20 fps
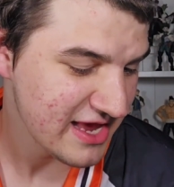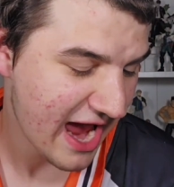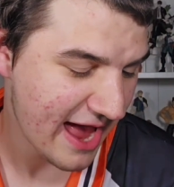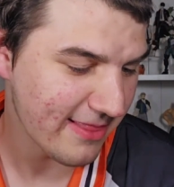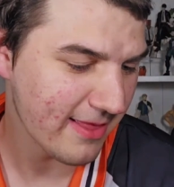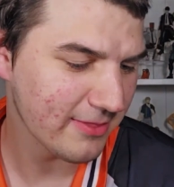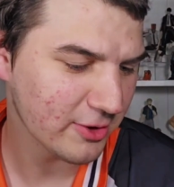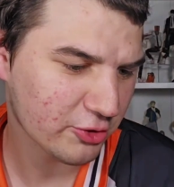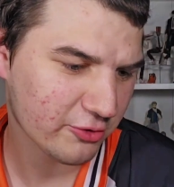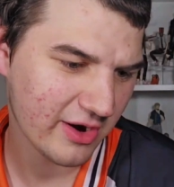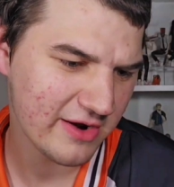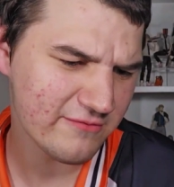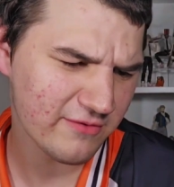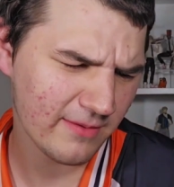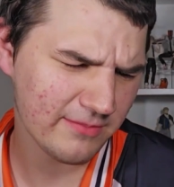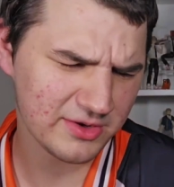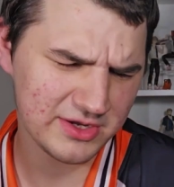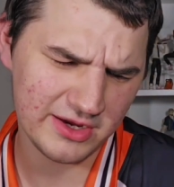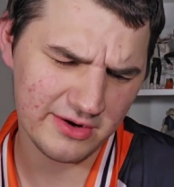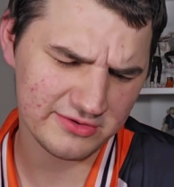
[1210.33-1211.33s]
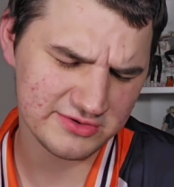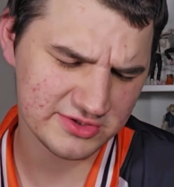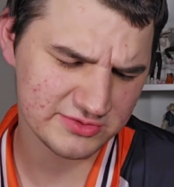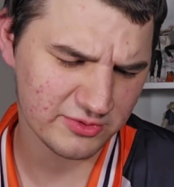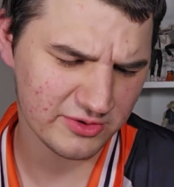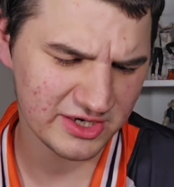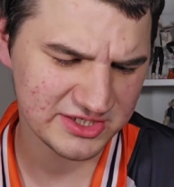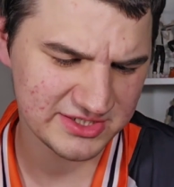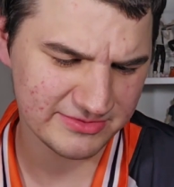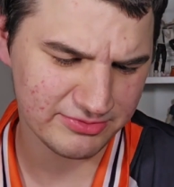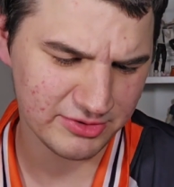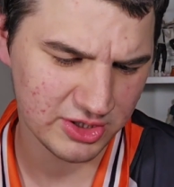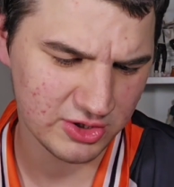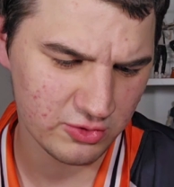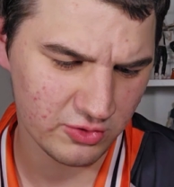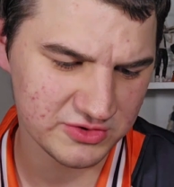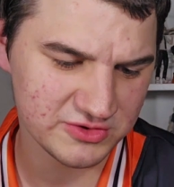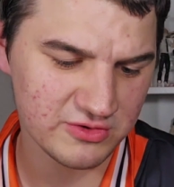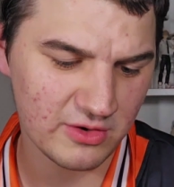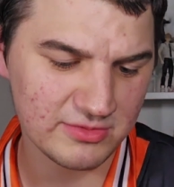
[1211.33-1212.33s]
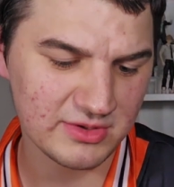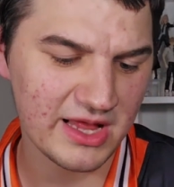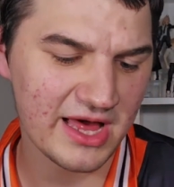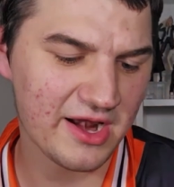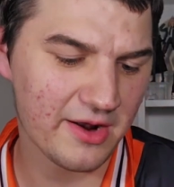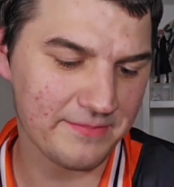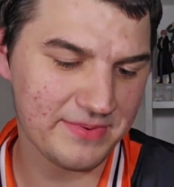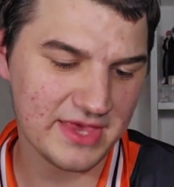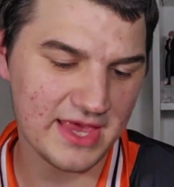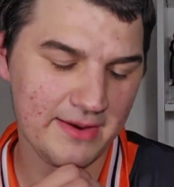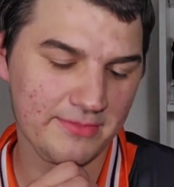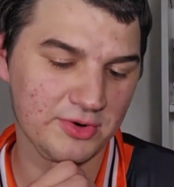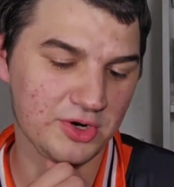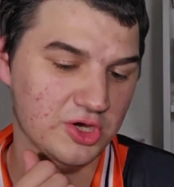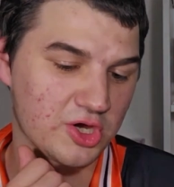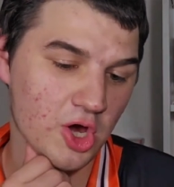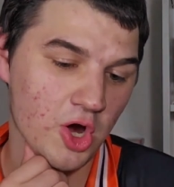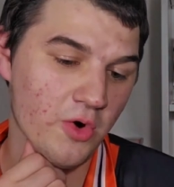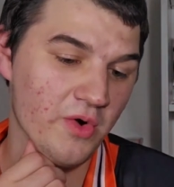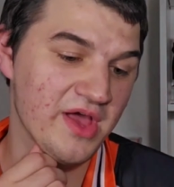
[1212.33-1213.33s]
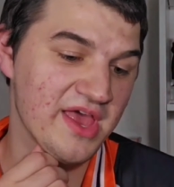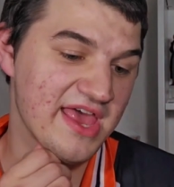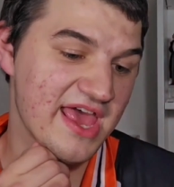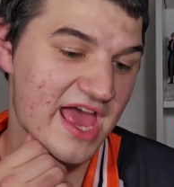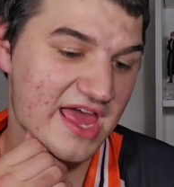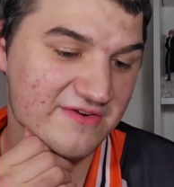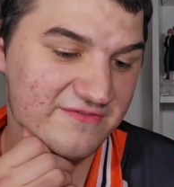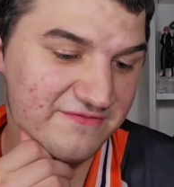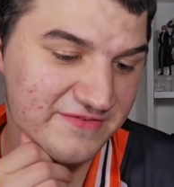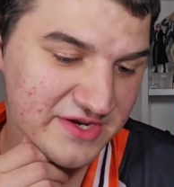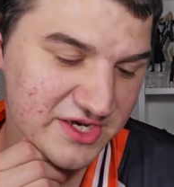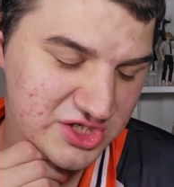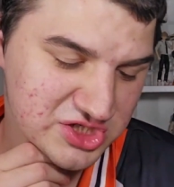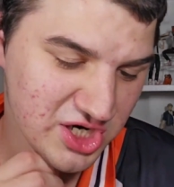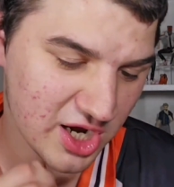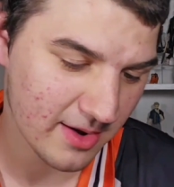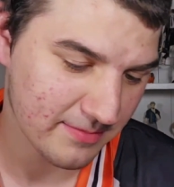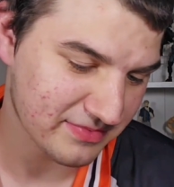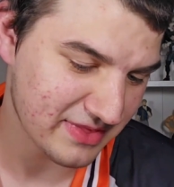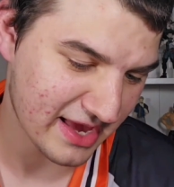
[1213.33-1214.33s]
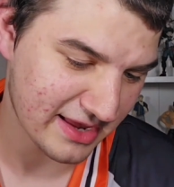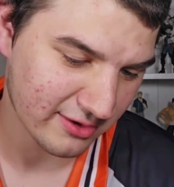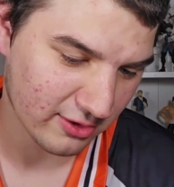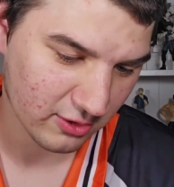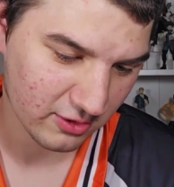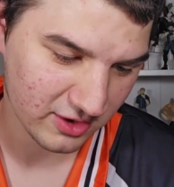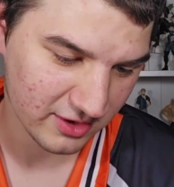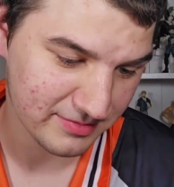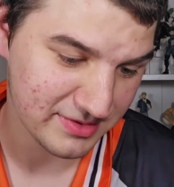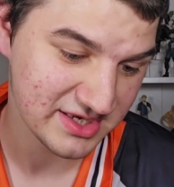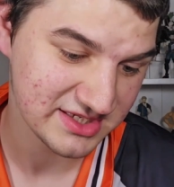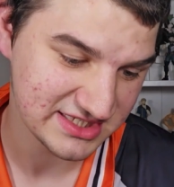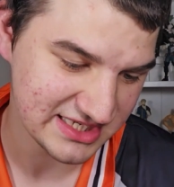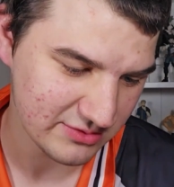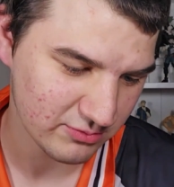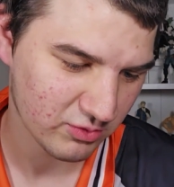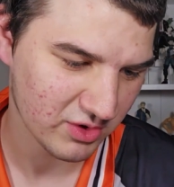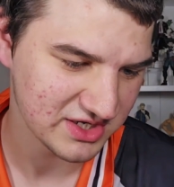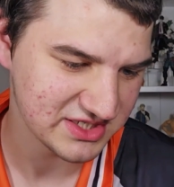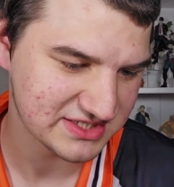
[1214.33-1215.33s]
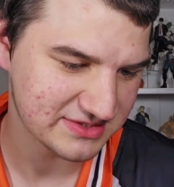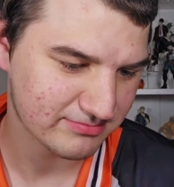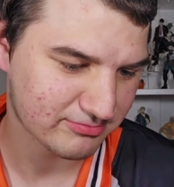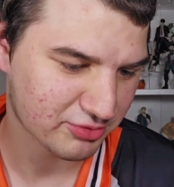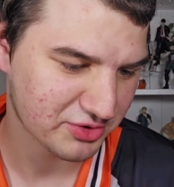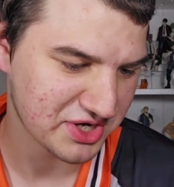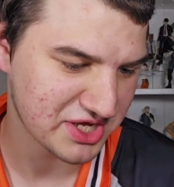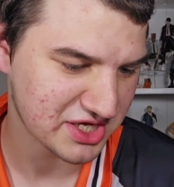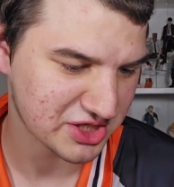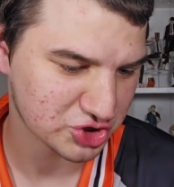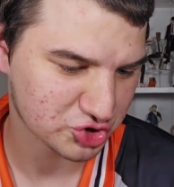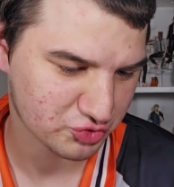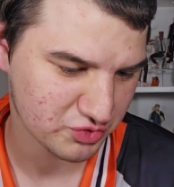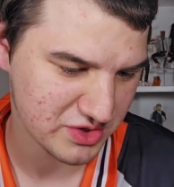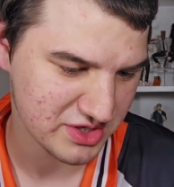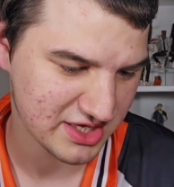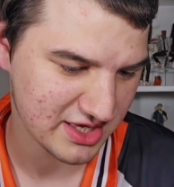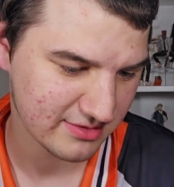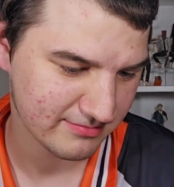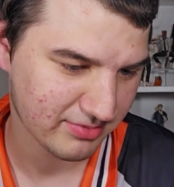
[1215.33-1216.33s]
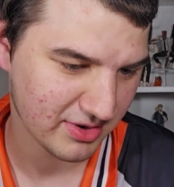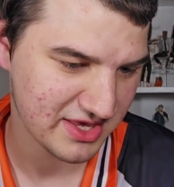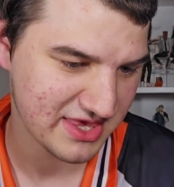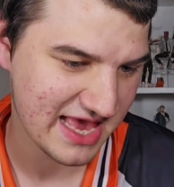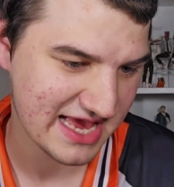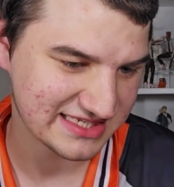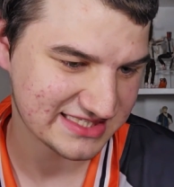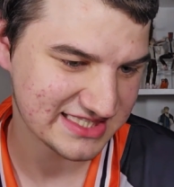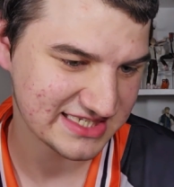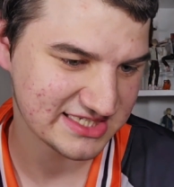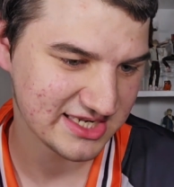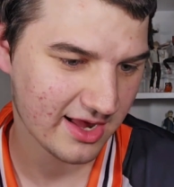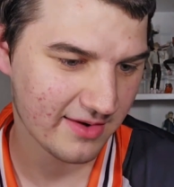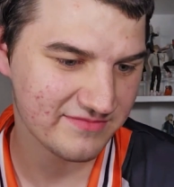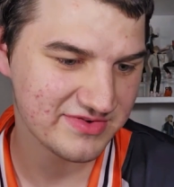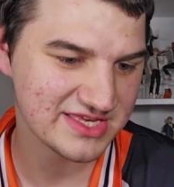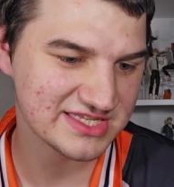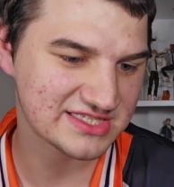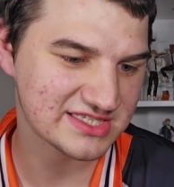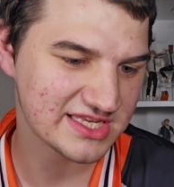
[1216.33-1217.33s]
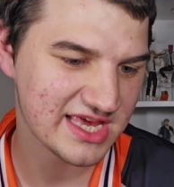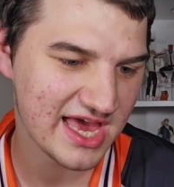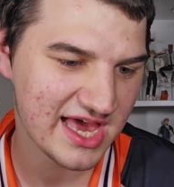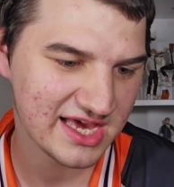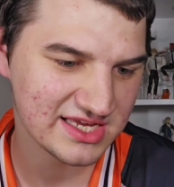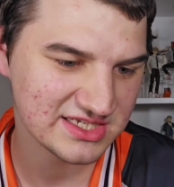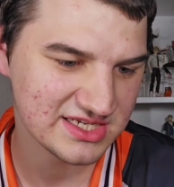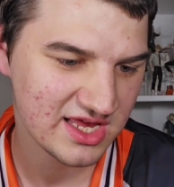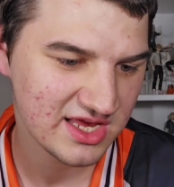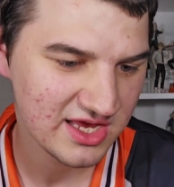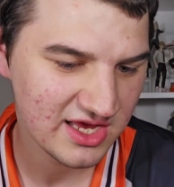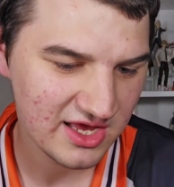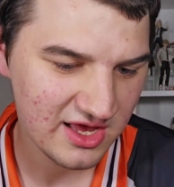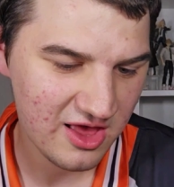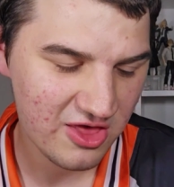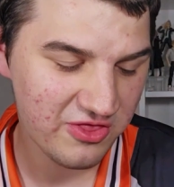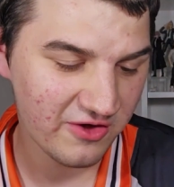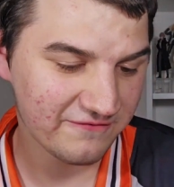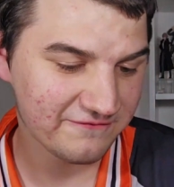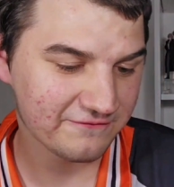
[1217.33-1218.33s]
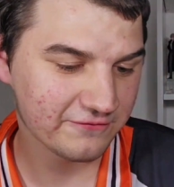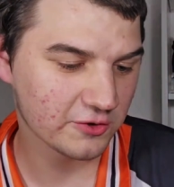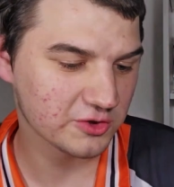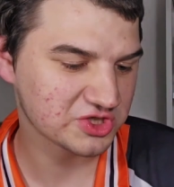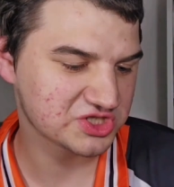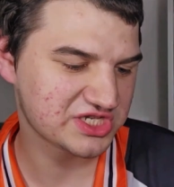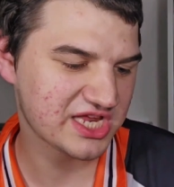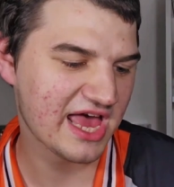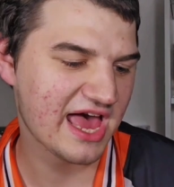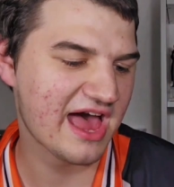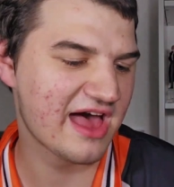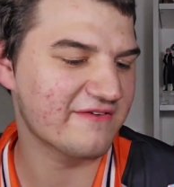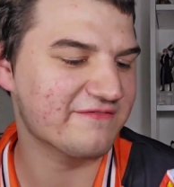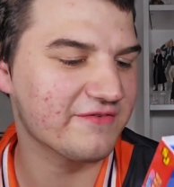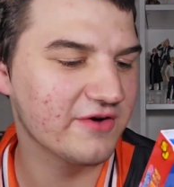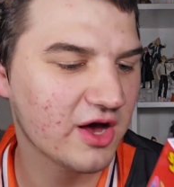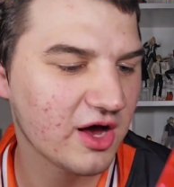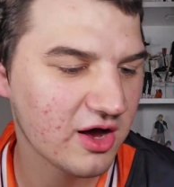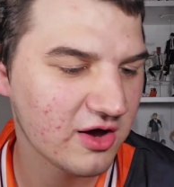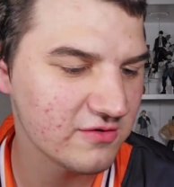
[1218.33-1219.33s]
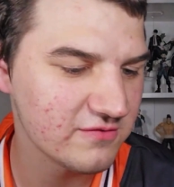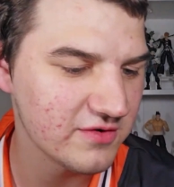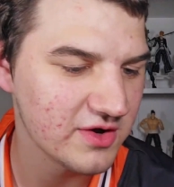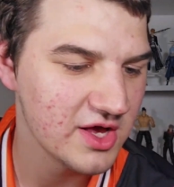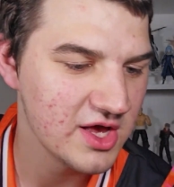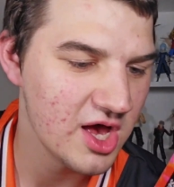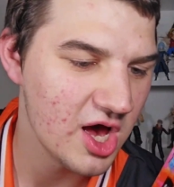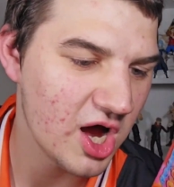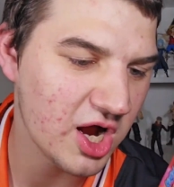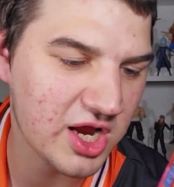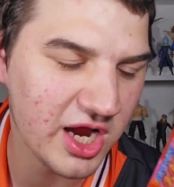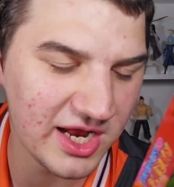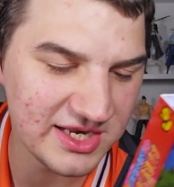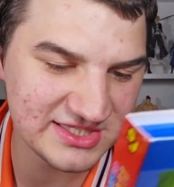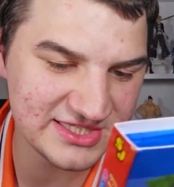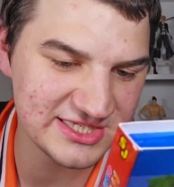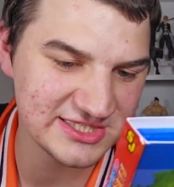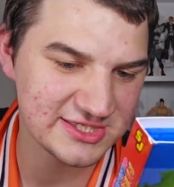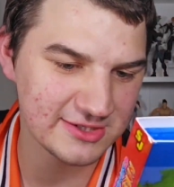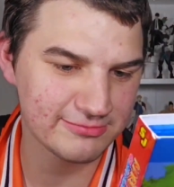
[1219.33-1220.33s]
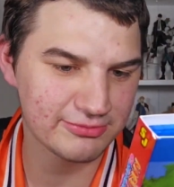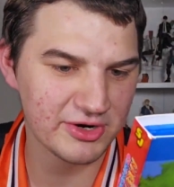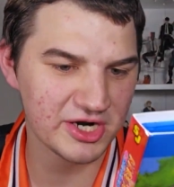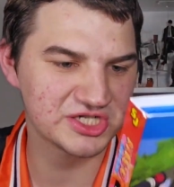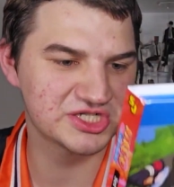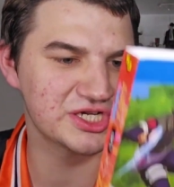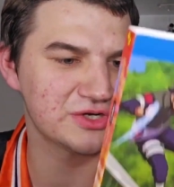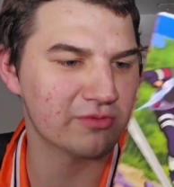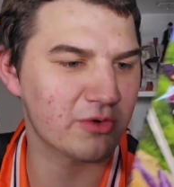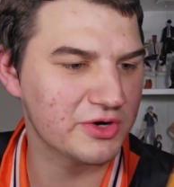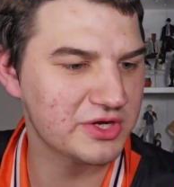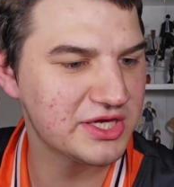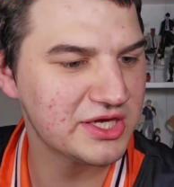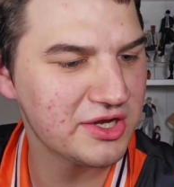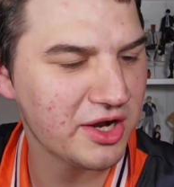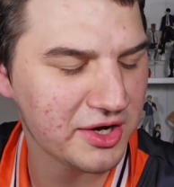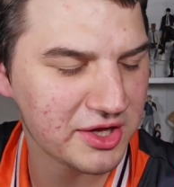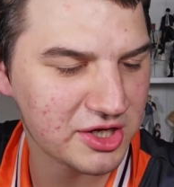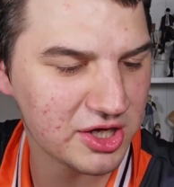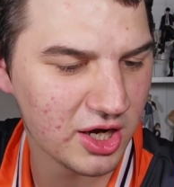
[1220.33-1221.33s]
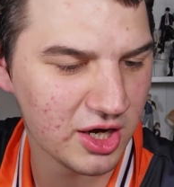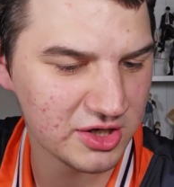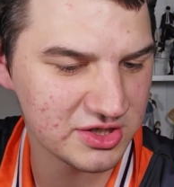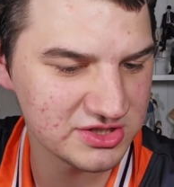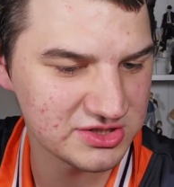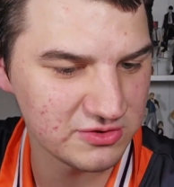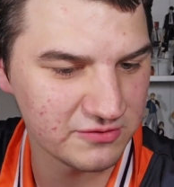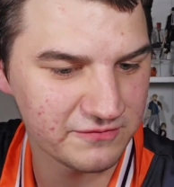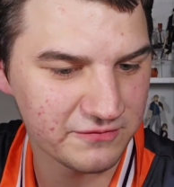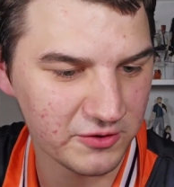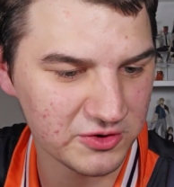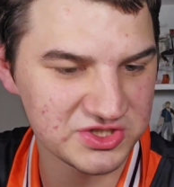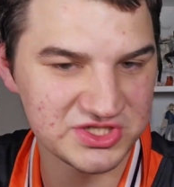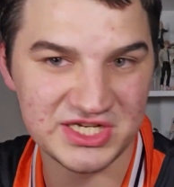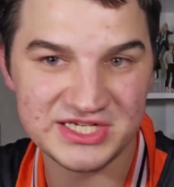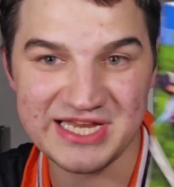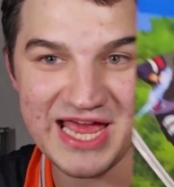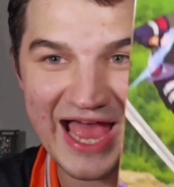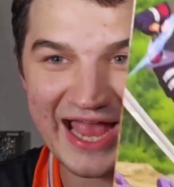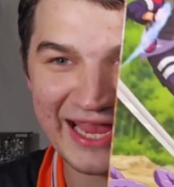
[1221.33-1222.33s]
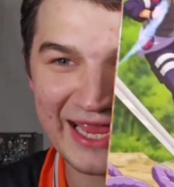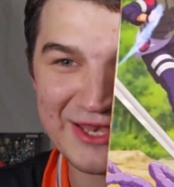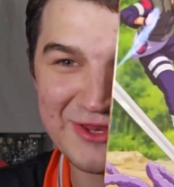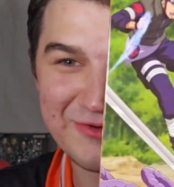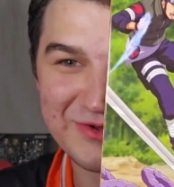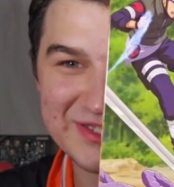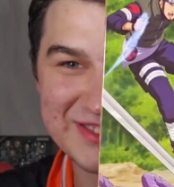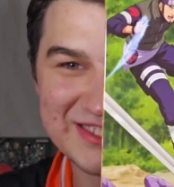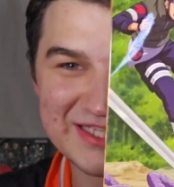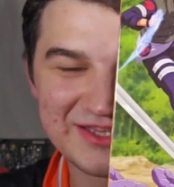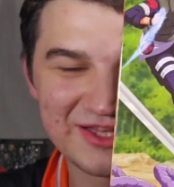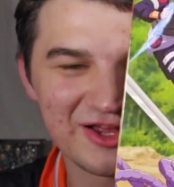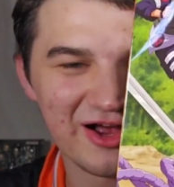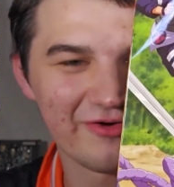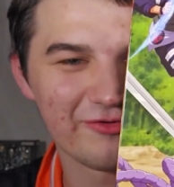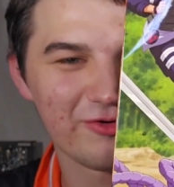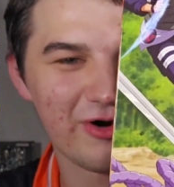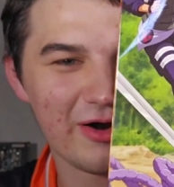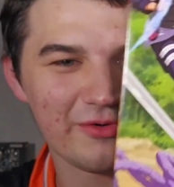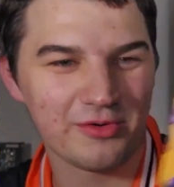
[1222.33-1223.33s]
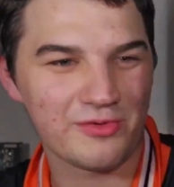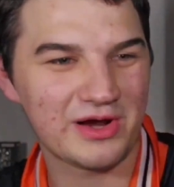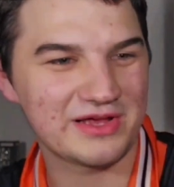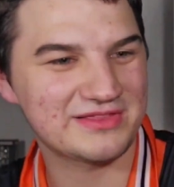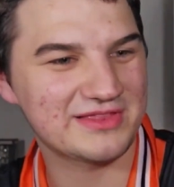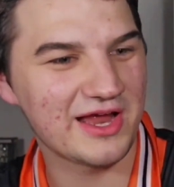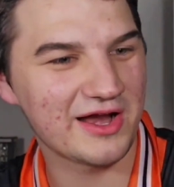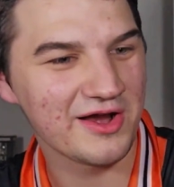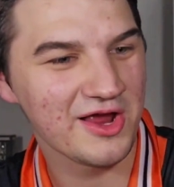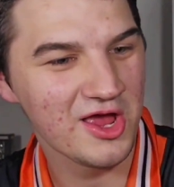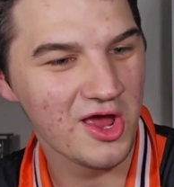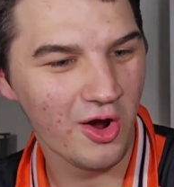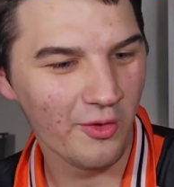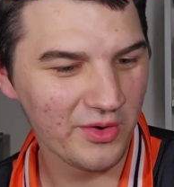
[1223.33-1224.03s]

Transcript: And then the Grave Robber characters were actually pretty cool. So I'm glad I'll be able to go and finish up that arc because it was pretty intriguing. But yes, this obviously has the first half of Akatsuki Suppression where Hidan and Kakuzu first attack, and you can see the cover artwork right there.